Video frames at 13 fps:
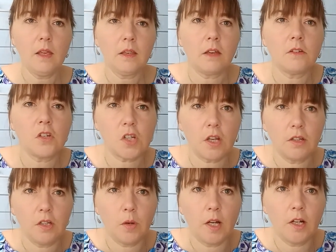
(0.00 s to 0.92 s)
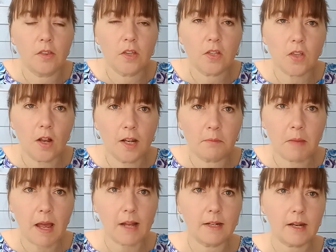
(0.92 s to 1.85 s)
I'm going to show you another solid
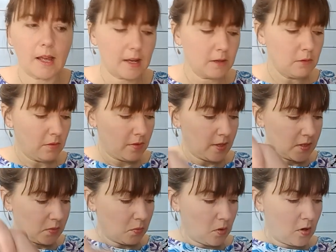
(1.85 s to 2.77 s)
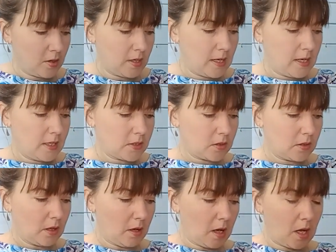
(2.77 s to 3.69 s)
pattern now. This one is
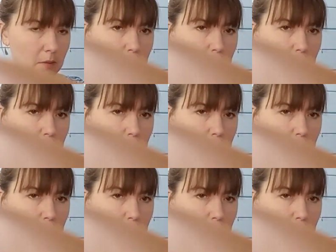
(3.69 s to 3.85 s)
uh,